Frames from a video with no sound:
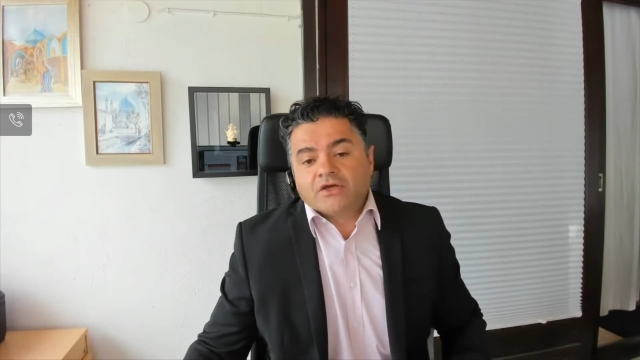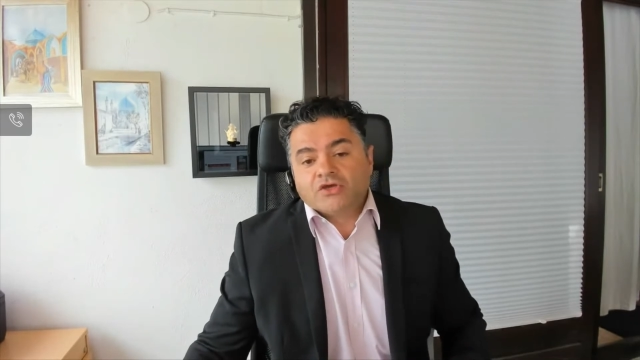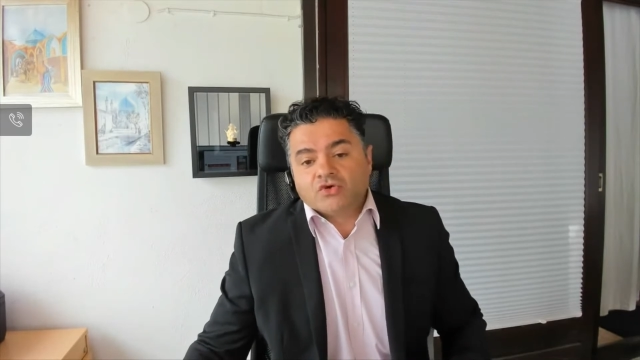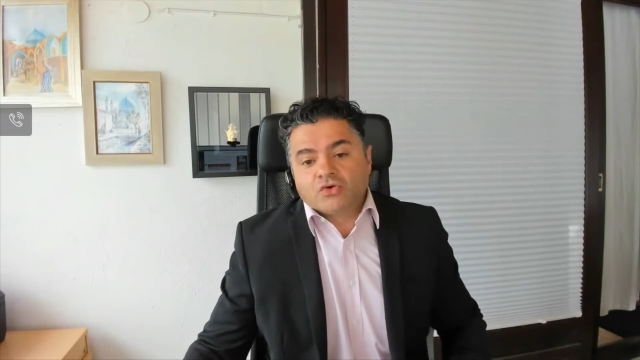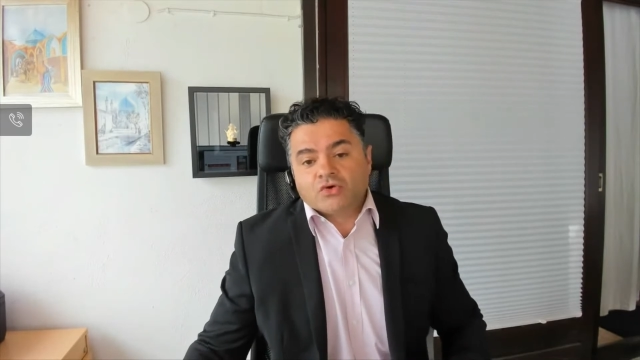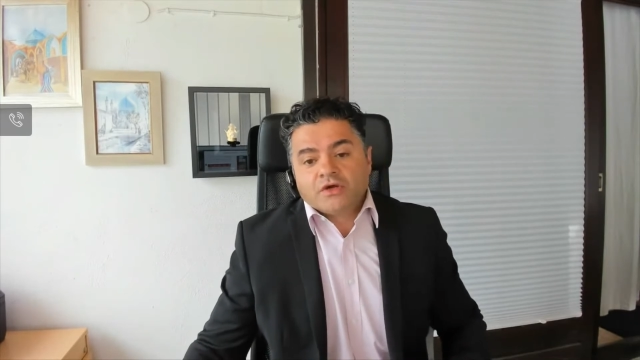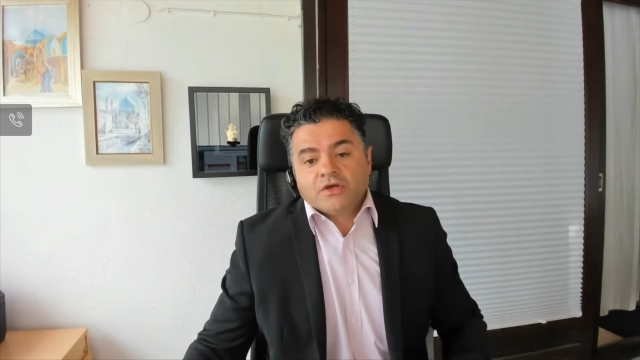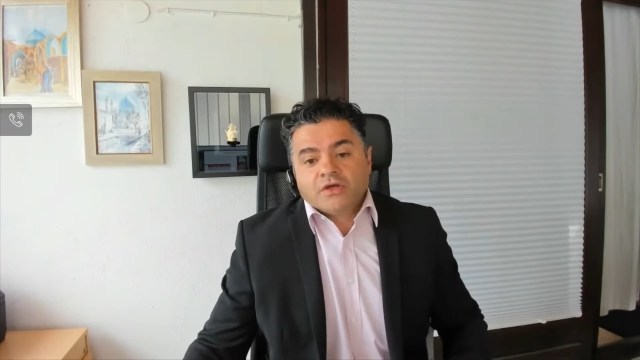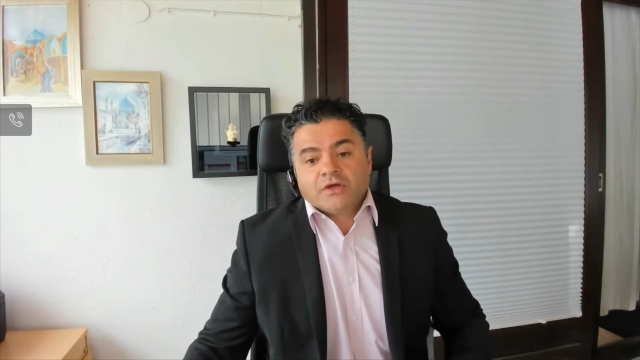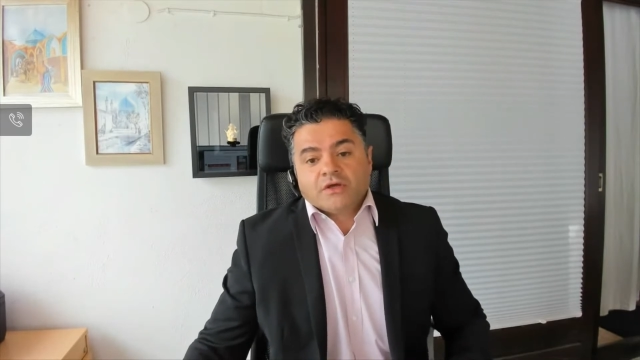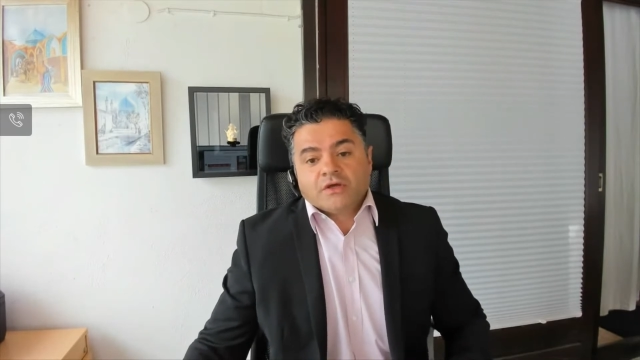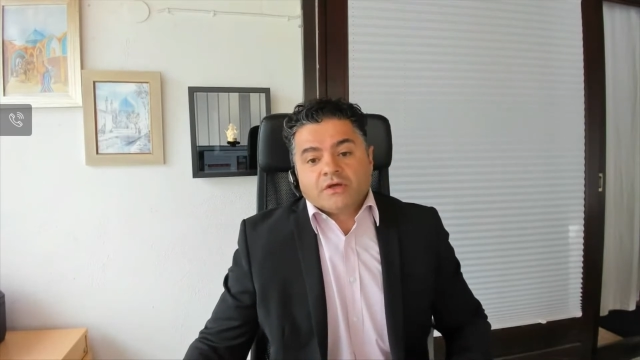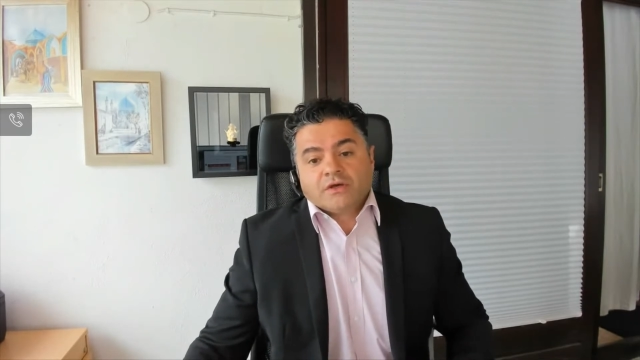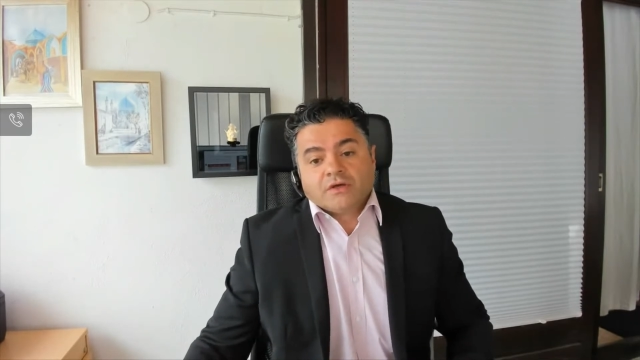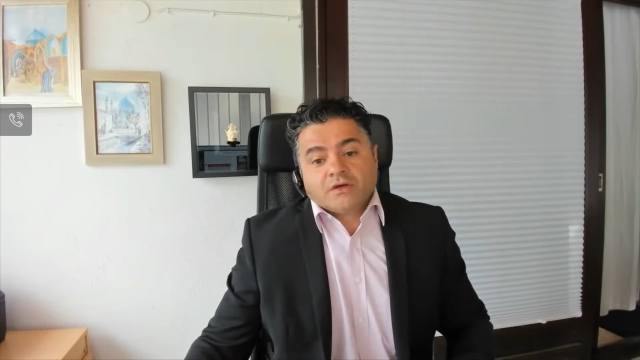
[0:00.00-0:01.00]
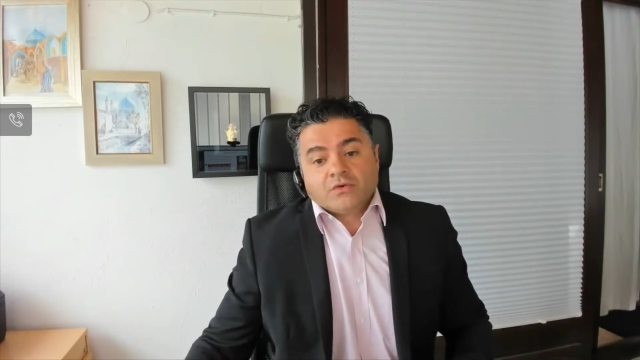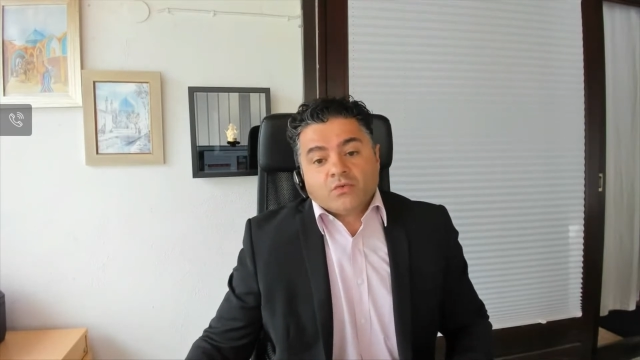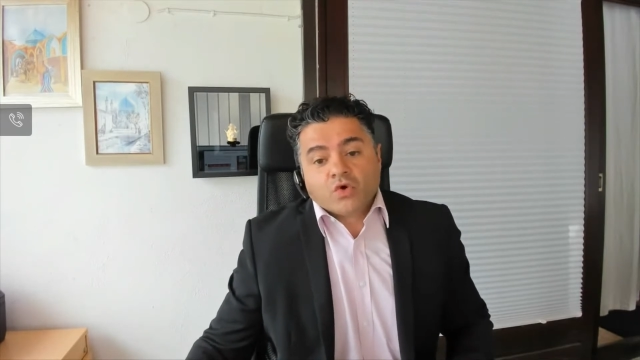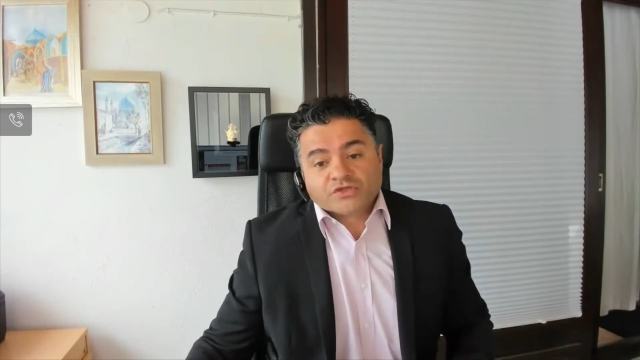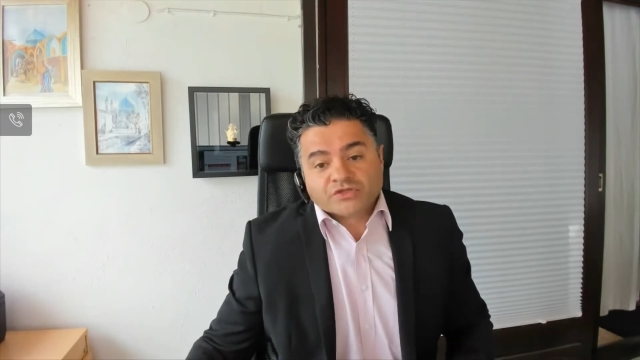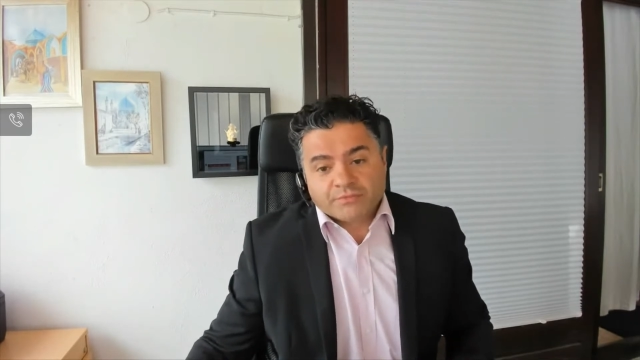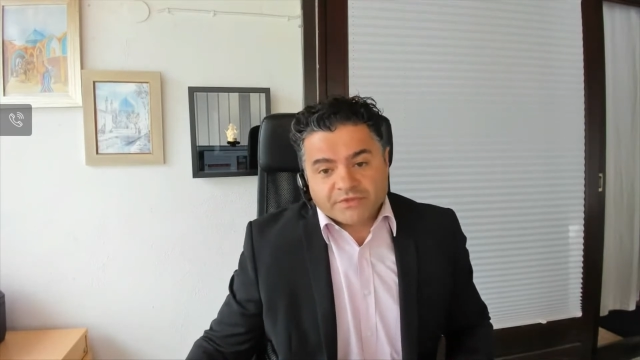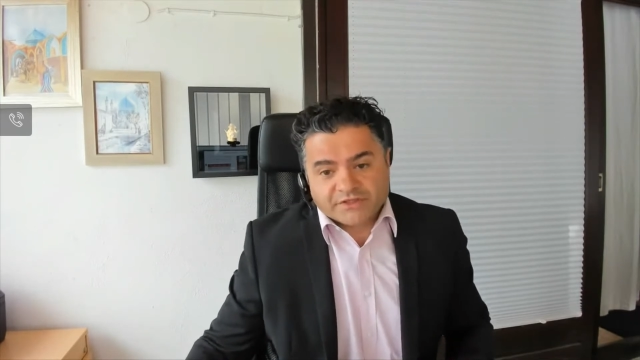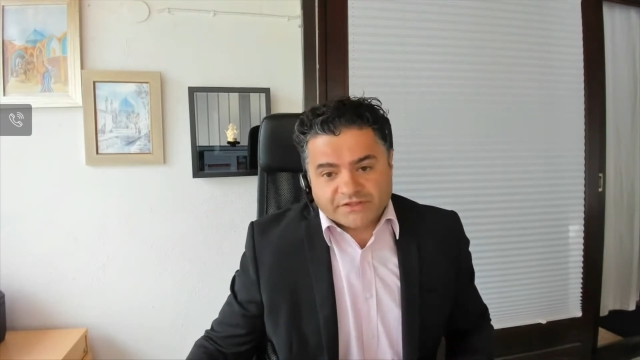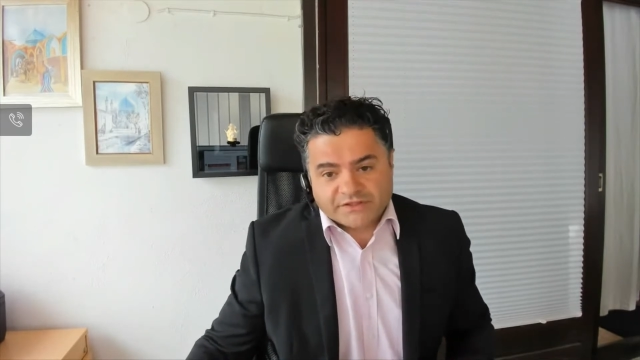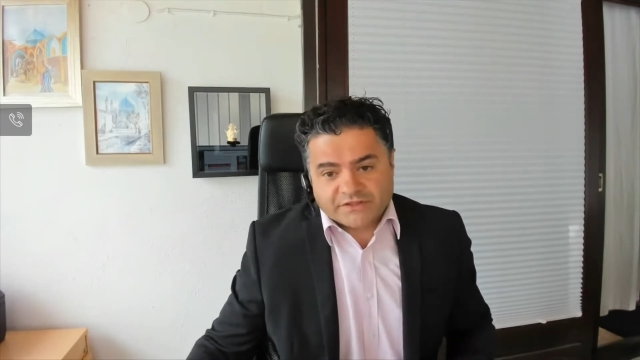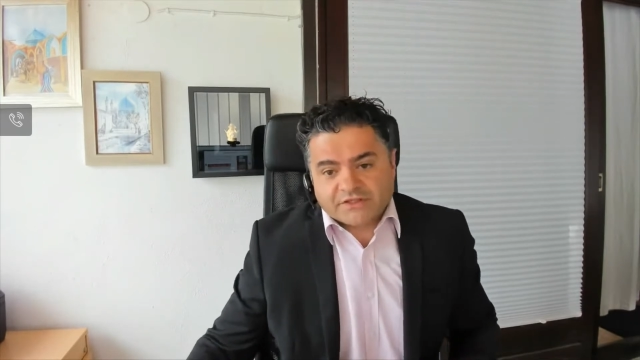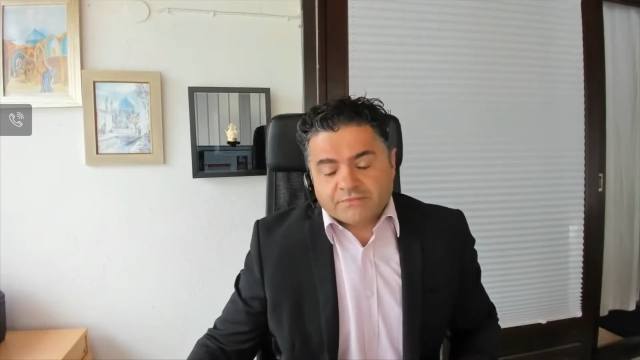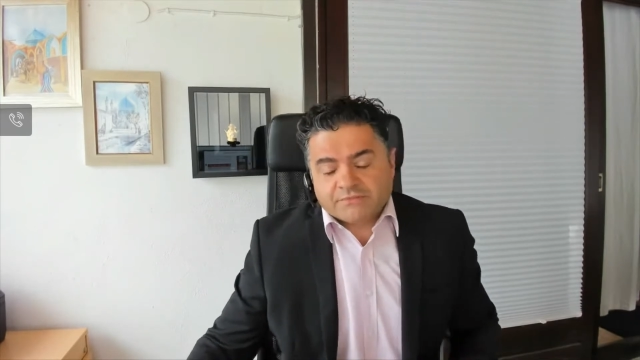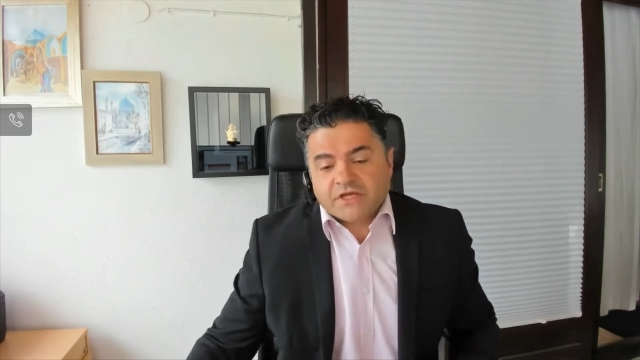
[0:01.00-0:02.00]
your water mist
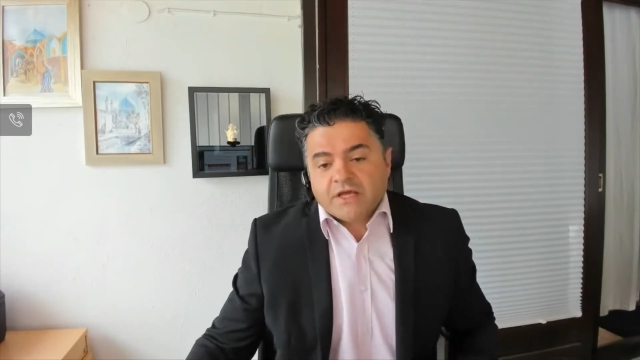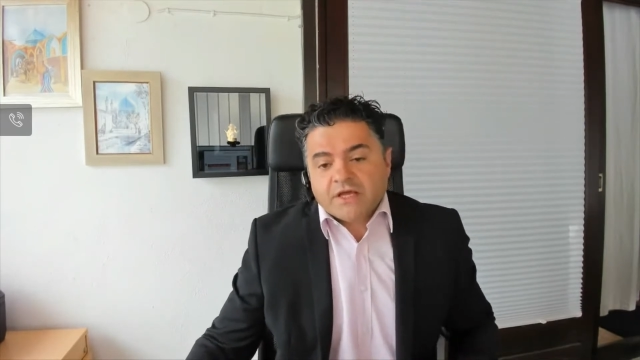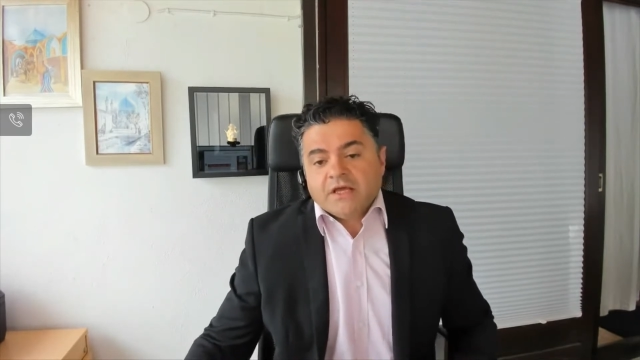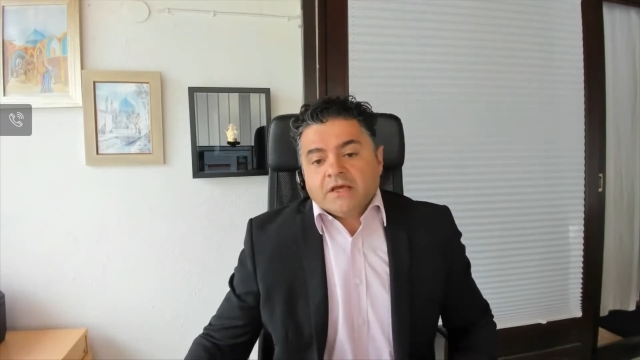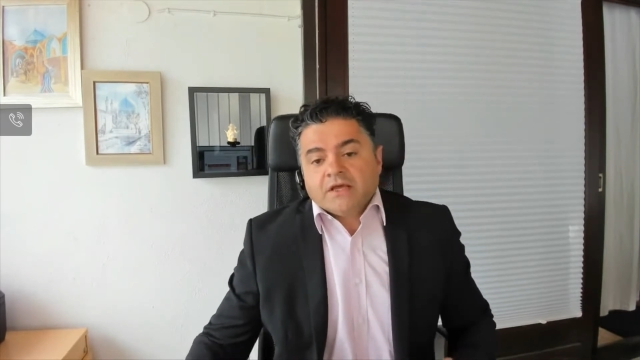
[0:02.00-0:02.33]
systems.